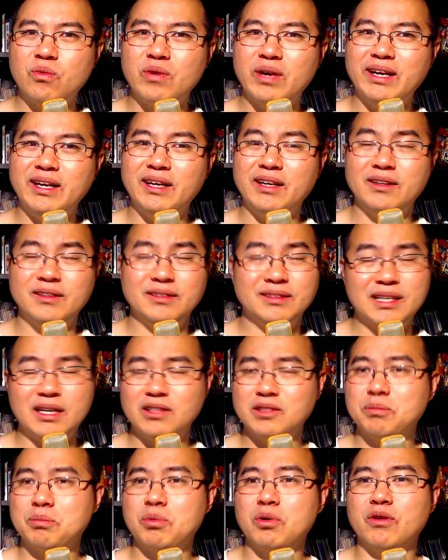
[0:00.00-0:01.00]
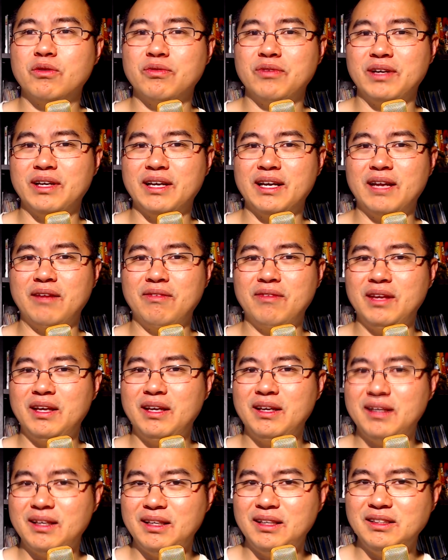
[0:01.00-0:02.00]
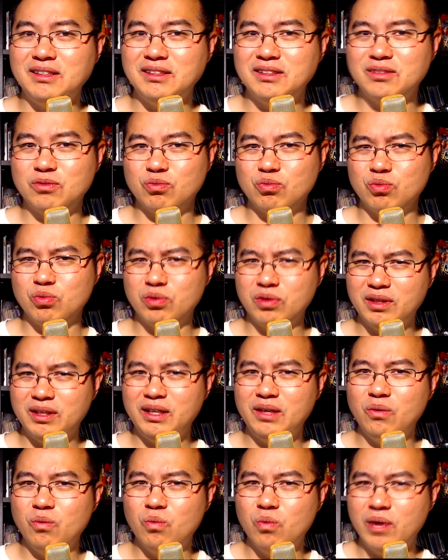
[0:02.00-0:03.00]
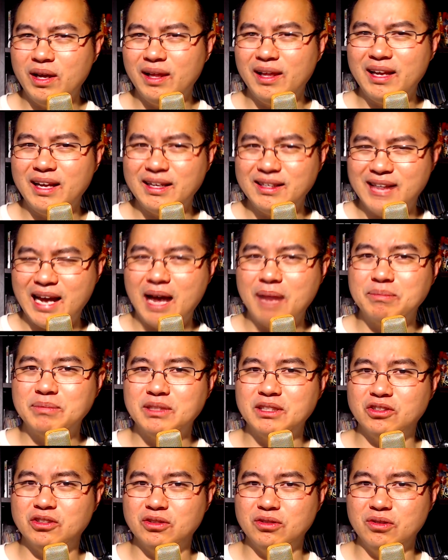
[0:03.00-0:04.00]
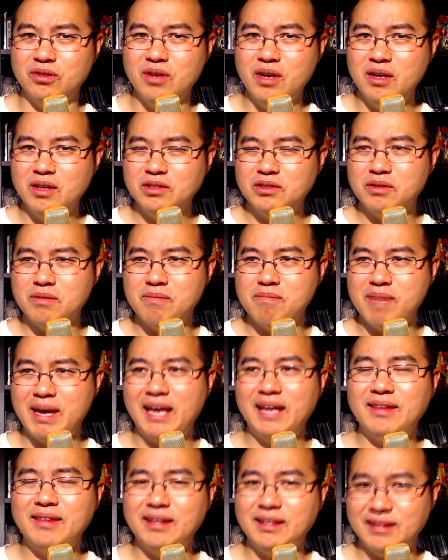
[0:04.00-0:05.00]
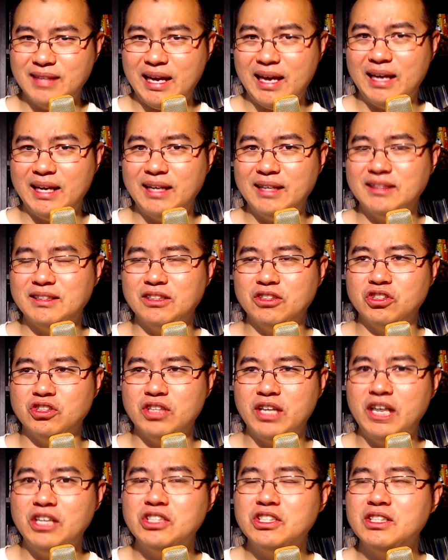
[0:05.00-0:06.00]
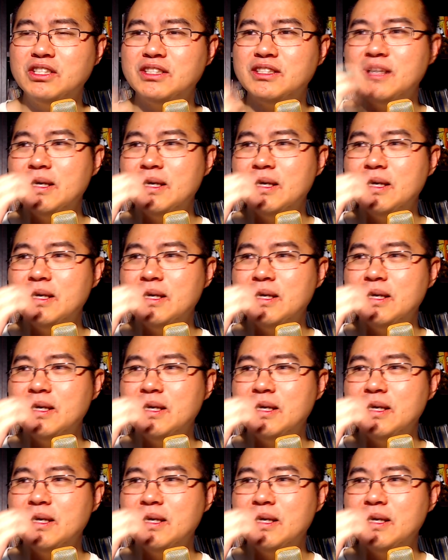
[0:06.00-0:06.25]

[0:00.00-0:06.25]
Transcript: It sounds perfect, and I think he's really well adapted to to make these edits and changes.